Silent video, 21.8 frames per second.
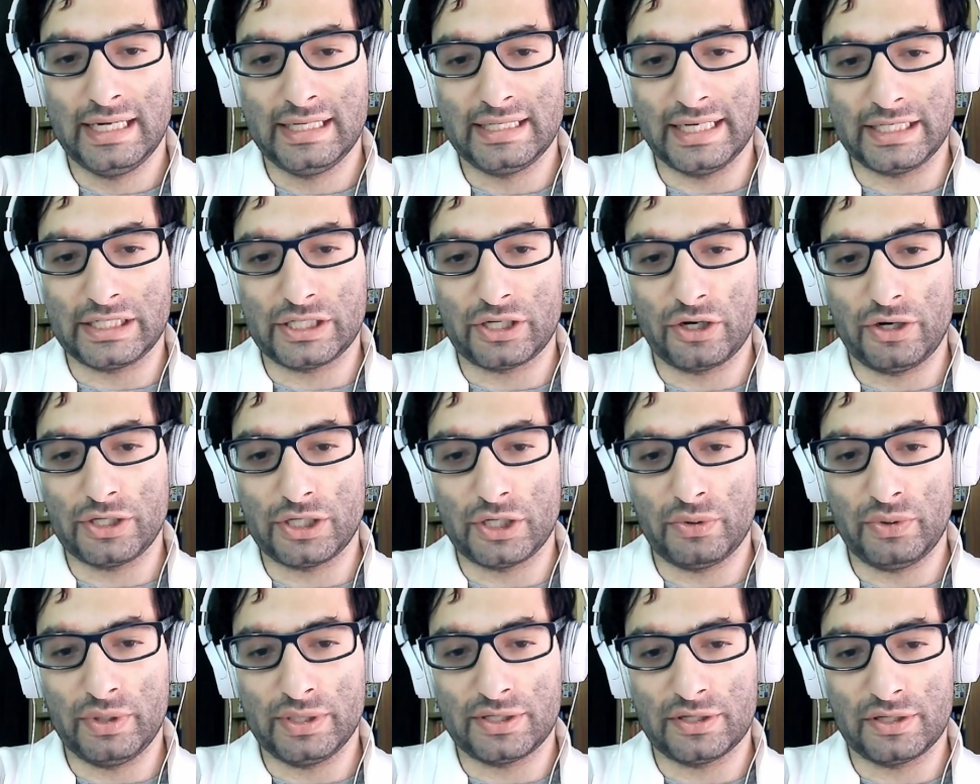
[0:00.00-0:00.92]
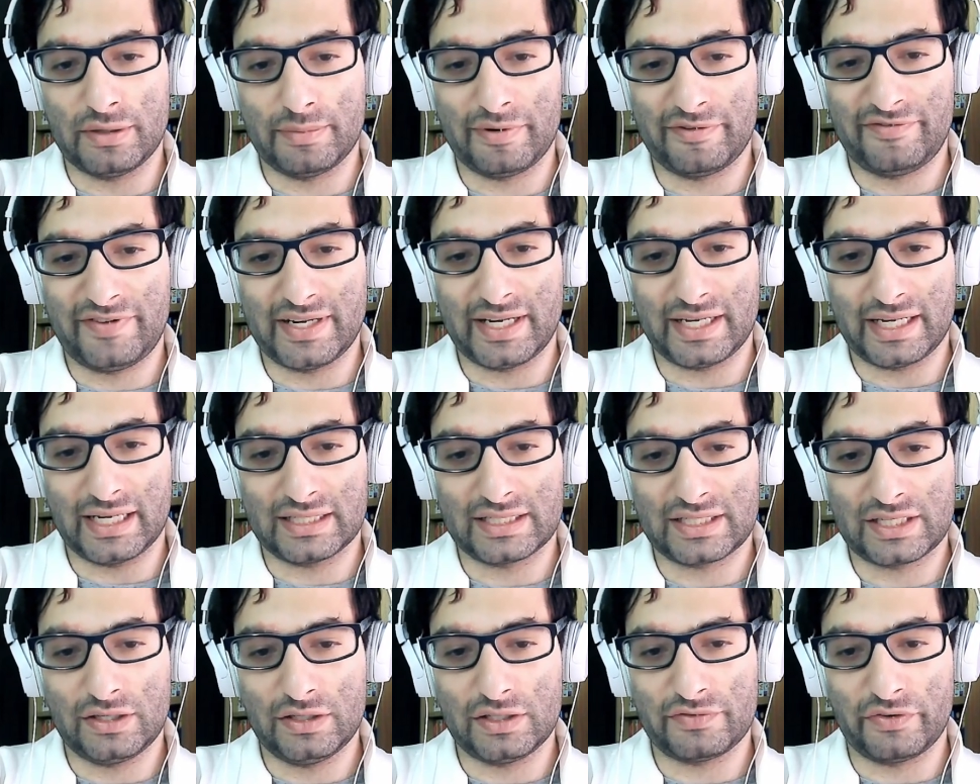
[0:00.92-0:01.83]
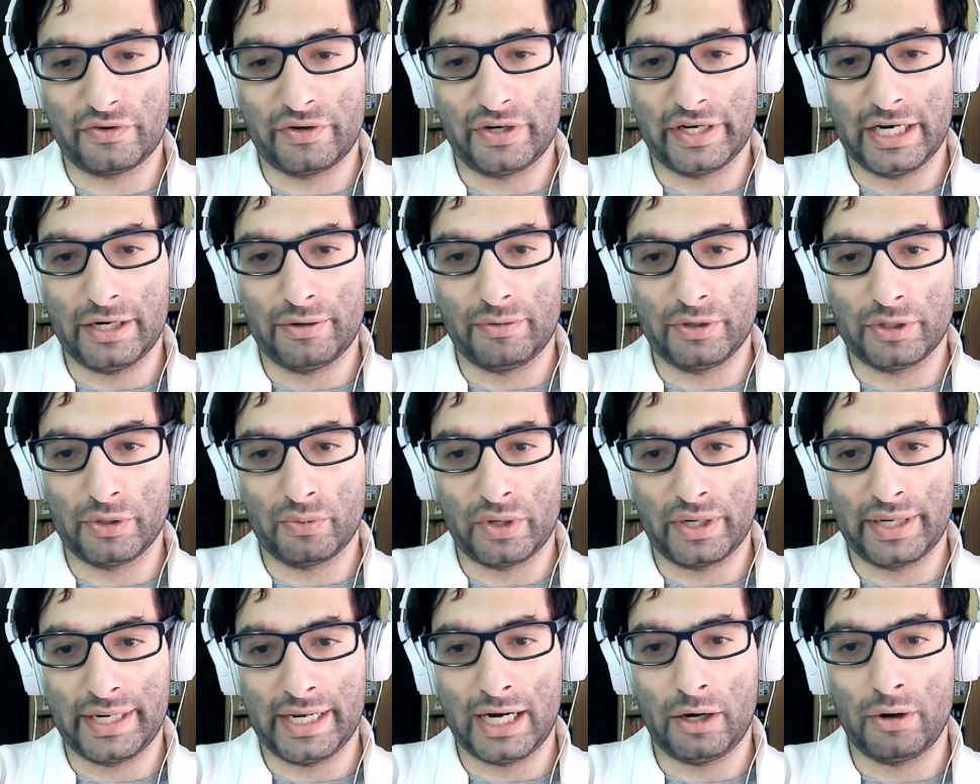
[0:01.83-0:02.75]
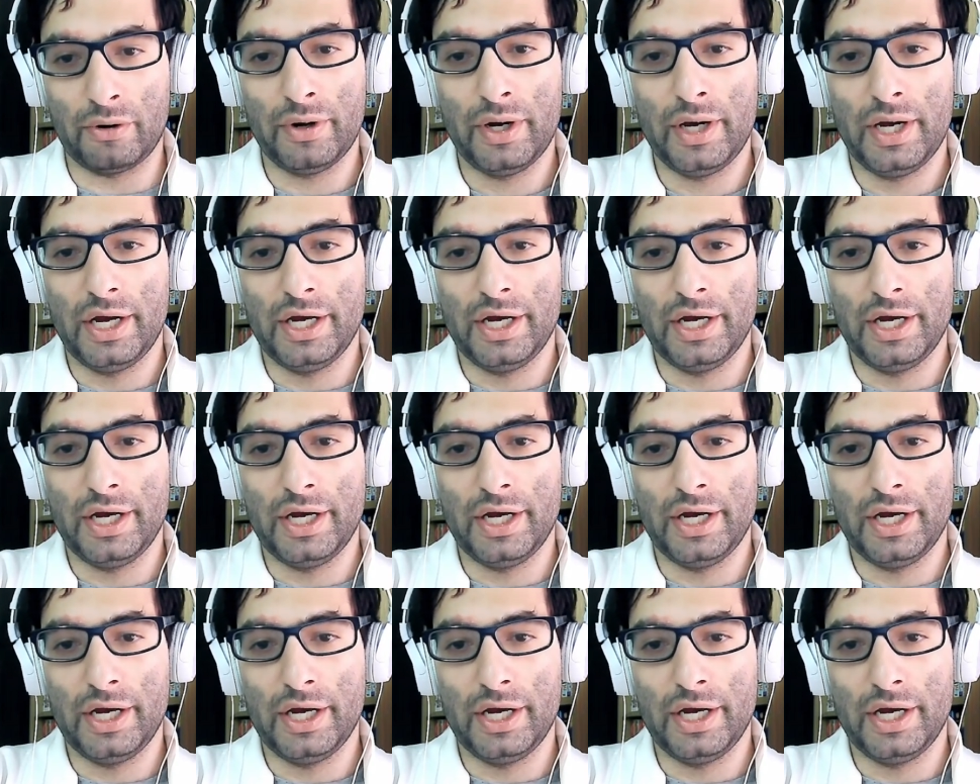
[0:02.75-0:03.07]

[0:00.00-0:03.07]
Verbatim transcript: They turned you into the pathetic excuse for a hero you are now.